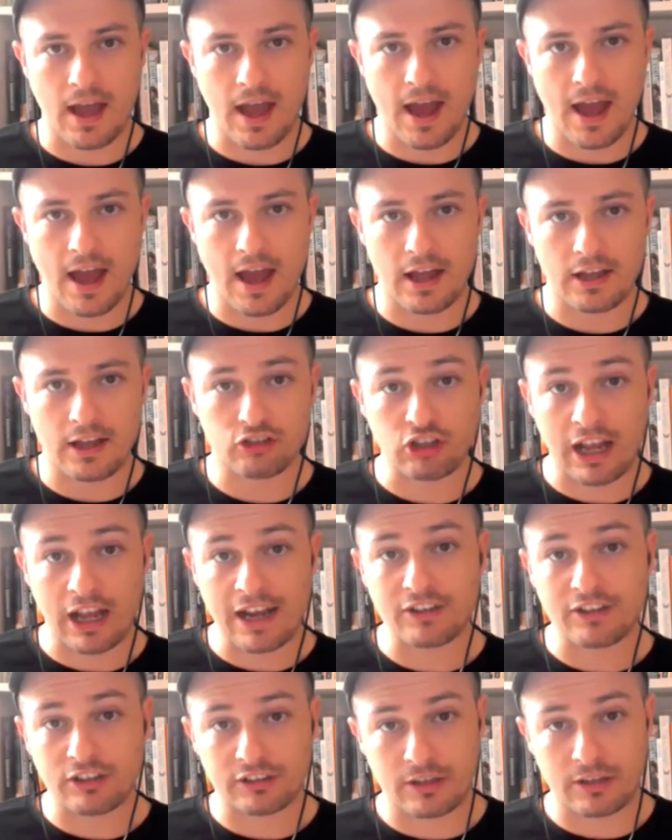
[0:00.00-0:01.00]

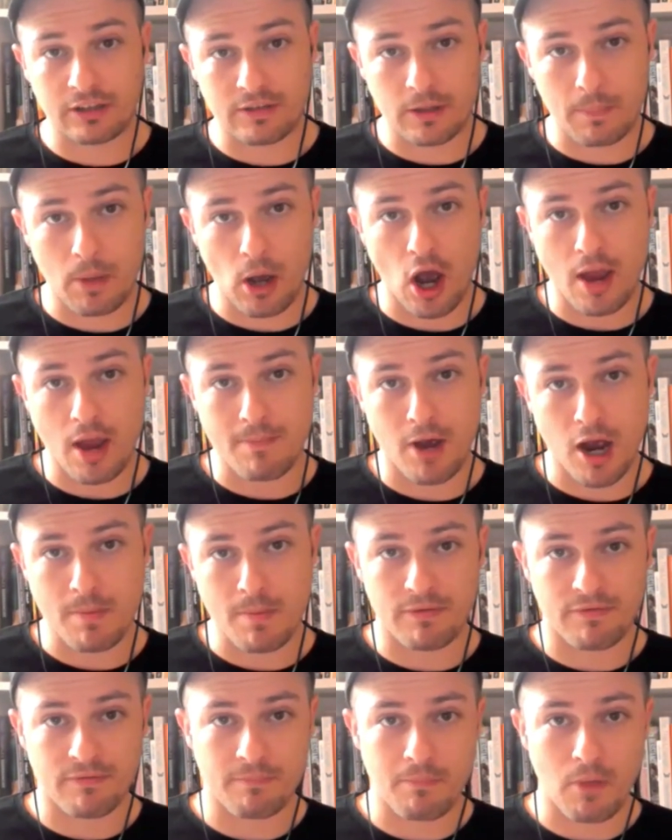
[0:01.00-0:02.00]
challenges that the party
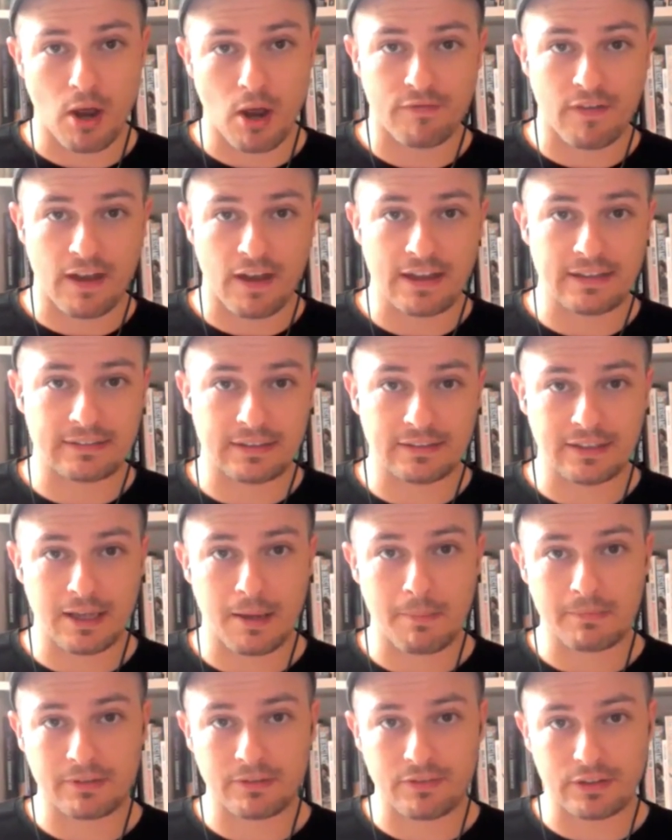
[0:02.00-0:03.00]
might face in
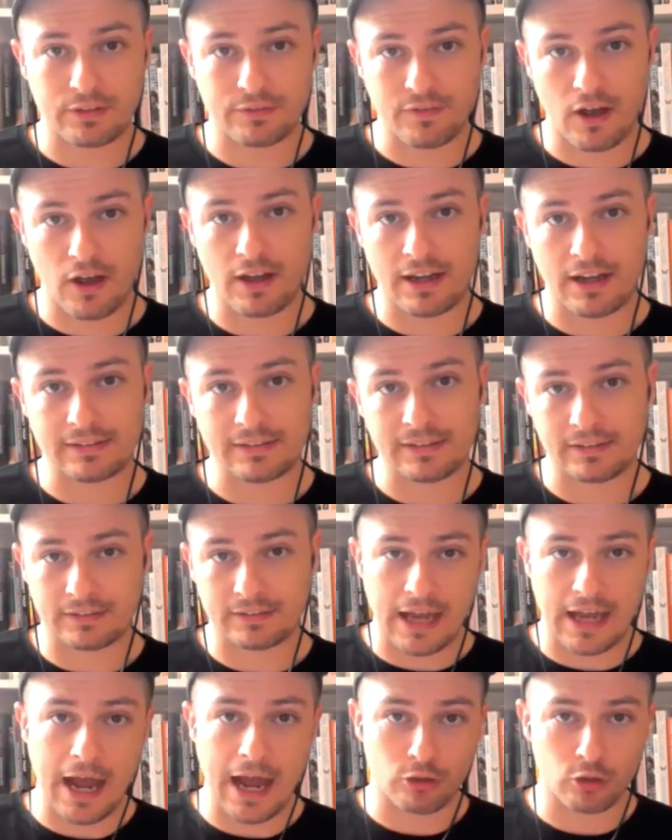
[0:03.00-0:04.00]
terms of its finances
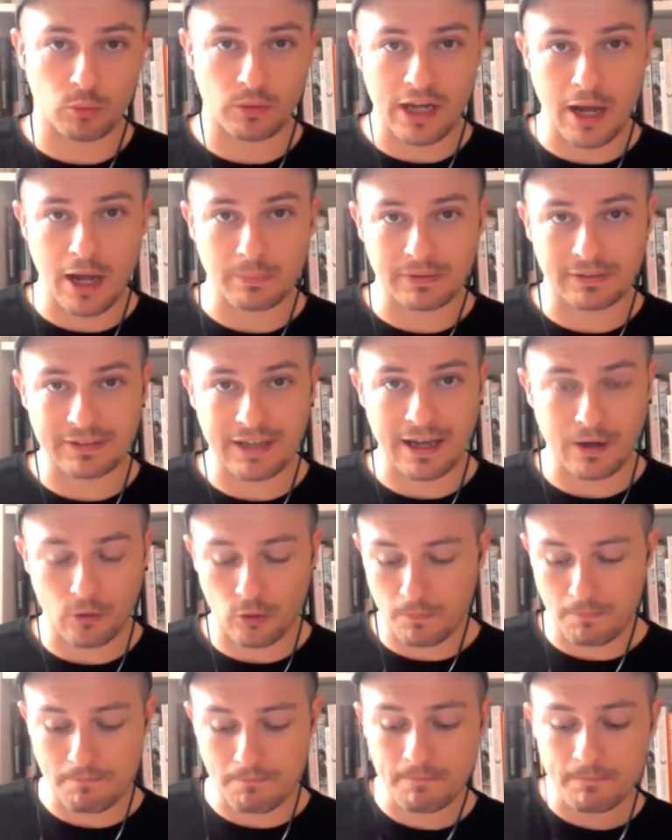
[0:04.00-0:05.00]
and how you would help to
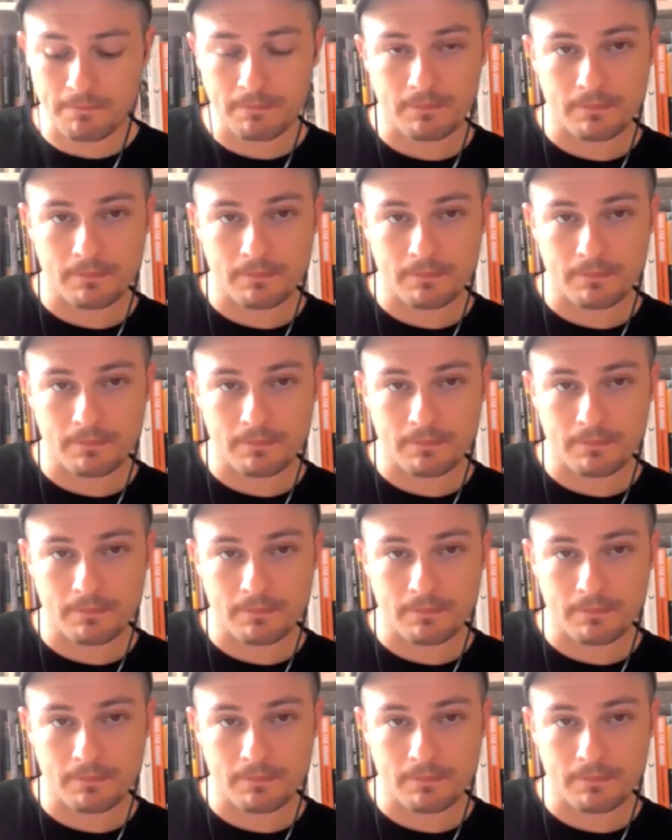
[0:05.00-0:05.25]
tackle them?